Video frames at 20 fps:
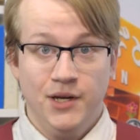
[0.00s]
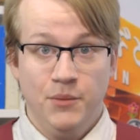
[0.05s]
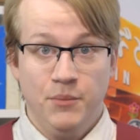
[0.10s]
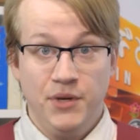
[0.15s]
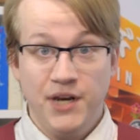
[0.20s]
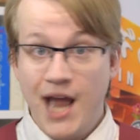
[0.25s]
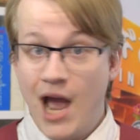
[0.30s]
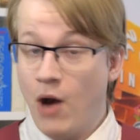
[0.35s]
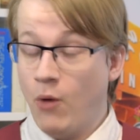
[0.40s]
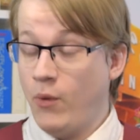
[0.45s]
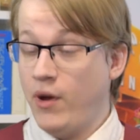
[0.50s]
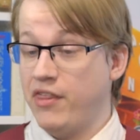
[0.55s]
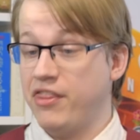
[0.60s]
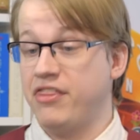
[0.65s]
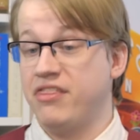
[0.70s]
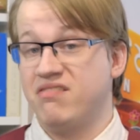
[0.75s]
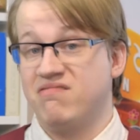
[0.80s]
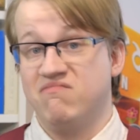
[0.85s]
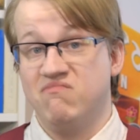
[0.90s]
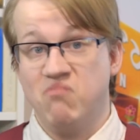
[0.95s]
But now
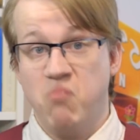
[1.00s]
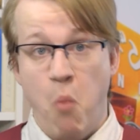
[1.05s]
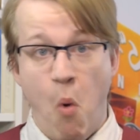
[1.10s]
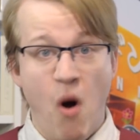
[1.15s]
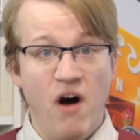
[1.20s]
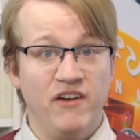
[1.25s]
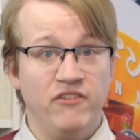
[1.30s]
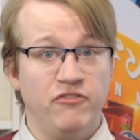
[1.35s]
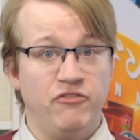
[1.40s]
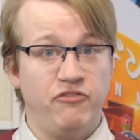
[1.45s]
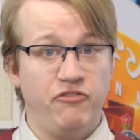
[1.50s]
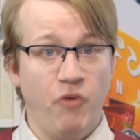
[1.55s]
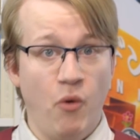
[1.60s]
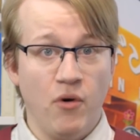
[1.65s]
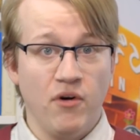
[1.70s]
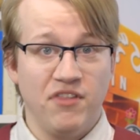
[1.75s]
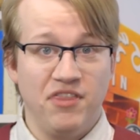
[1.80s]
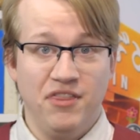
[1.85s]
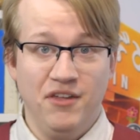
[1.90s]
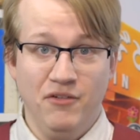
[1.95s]
with
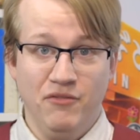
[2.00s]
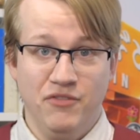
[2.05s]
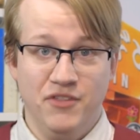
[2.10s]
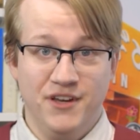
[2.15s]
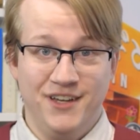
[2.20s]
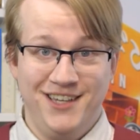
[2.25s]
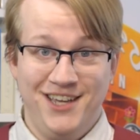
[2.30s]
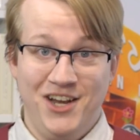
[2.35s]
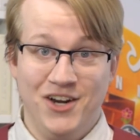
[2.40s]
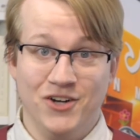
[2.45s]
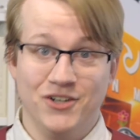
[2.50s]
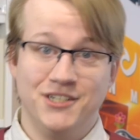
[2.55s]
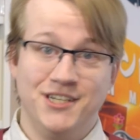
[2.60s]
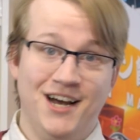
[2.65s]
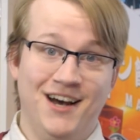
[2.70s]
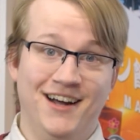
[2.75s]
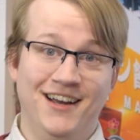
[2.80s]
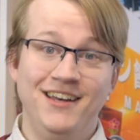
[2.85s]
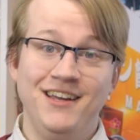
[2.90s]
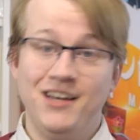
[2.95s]
1/4 of the year
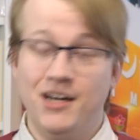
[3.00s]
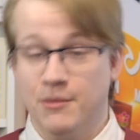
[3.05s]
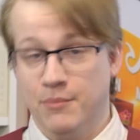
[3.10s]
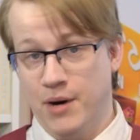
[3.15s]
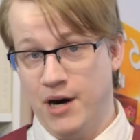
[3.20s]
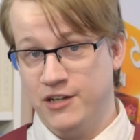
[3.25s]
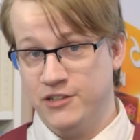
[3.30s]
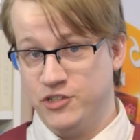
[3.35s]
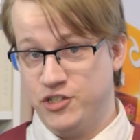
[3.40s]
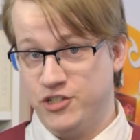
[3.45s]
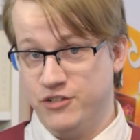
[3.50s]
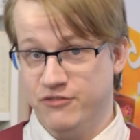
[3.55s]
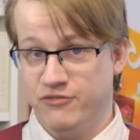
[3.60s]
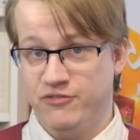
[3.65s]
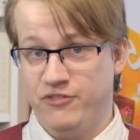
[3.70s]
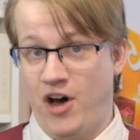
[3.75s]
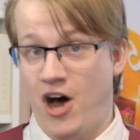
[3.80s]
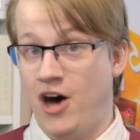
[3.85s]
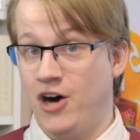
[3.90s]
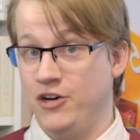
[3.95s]
done and a bunch of
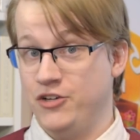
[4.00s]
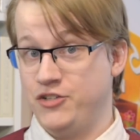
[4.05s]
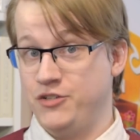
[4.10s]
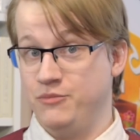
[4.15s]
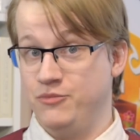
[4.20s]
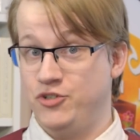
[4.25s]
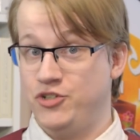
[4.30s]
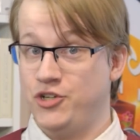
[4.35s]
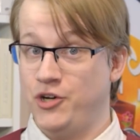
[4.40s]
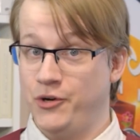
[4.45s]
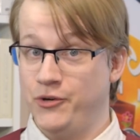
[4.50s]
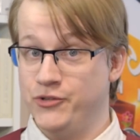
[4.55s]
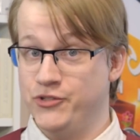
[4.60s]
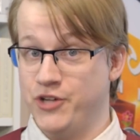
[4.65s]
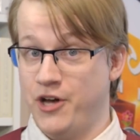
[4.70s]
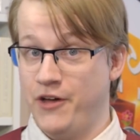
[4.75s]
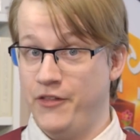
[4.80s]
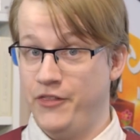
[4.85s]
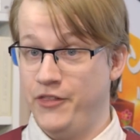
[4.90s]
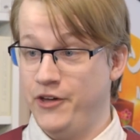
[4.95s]
awesome shows
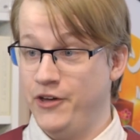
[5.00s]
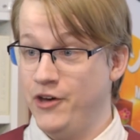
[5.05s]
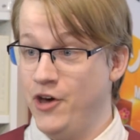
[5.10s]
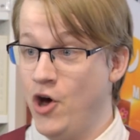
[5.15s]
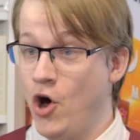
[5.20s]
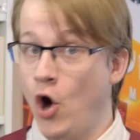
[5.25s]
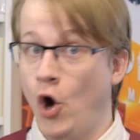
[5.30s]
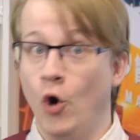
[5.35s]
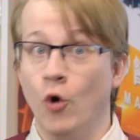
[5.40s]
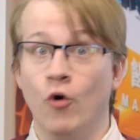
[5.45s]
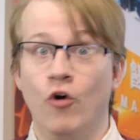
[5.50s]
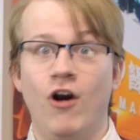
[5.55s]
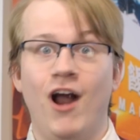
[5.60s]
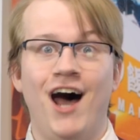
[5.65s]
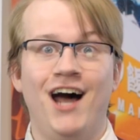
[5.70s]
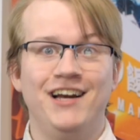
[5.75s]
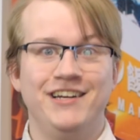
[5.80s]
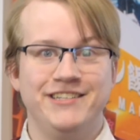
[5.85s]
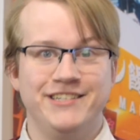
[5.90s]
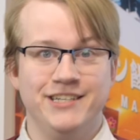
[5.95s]
on the
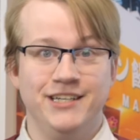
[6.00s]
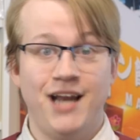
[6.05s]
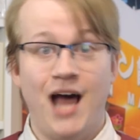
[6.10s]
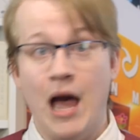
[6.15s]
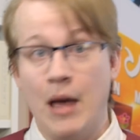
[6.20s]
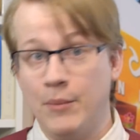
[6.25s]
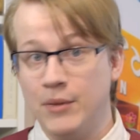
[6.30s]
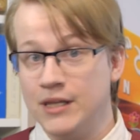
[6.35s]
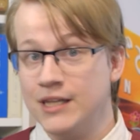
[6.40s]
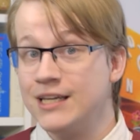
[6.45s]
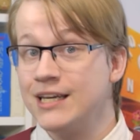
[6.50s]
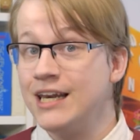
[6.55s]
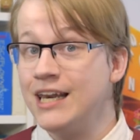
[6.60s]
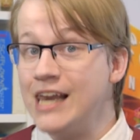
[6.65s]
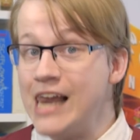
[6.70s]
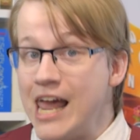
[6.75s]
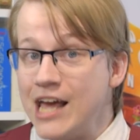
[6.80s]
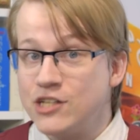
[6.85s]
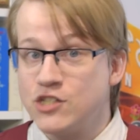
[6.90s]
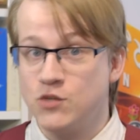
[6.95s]
horizon, I'm a
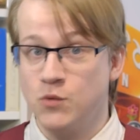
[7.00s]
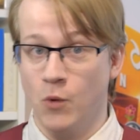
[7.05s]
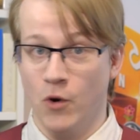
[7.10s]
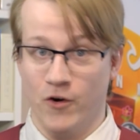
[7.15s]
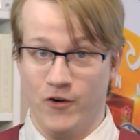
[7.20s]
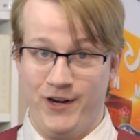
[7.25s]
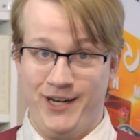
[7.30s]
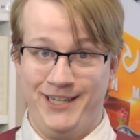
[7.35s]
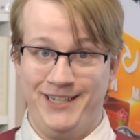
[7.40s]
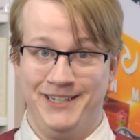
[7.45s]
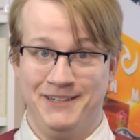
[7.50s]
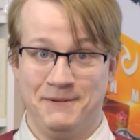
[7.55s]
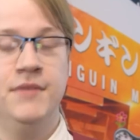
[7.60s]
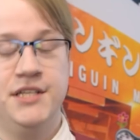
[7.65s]
little less worried.